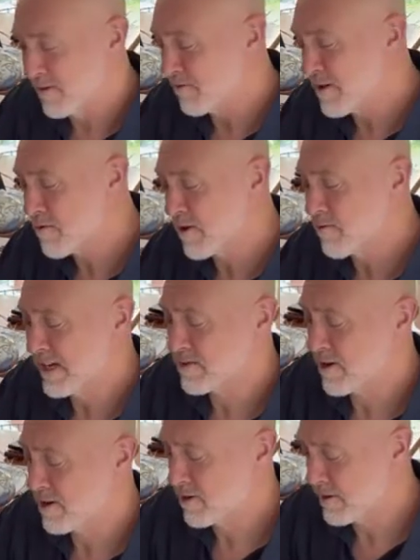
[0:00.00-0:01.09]
V-Run
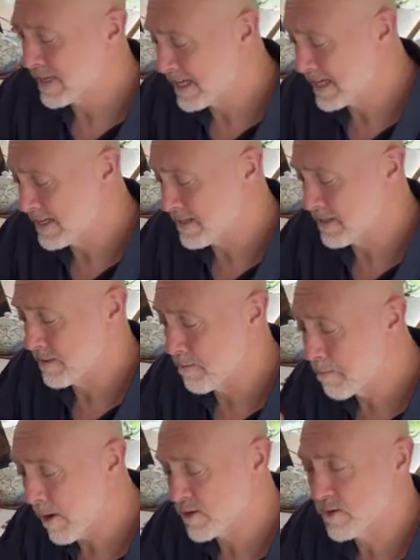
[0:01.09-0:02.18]
Retro is
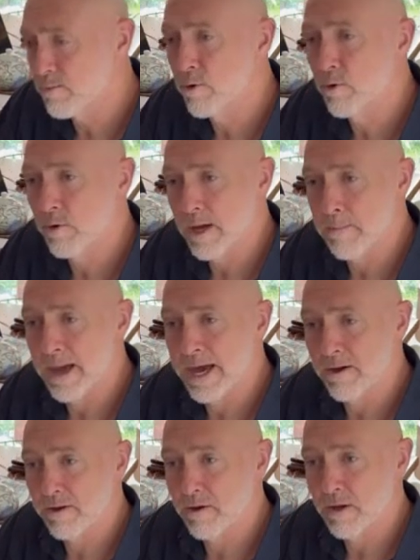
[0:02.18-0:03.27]
much more
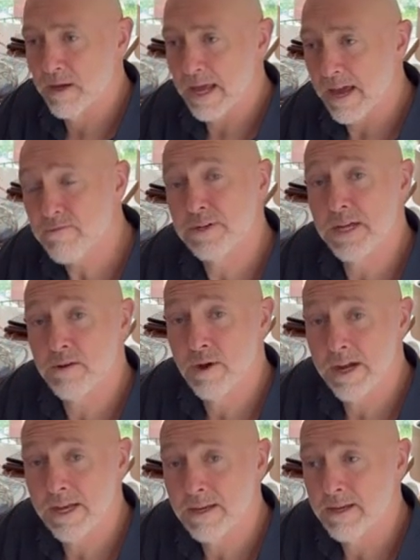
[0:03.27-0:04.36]
about everyday
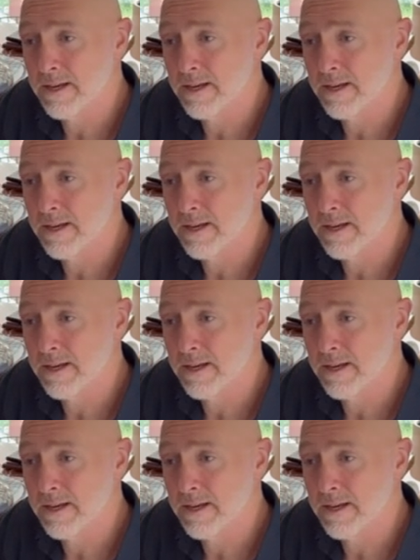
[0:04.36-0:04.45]
running,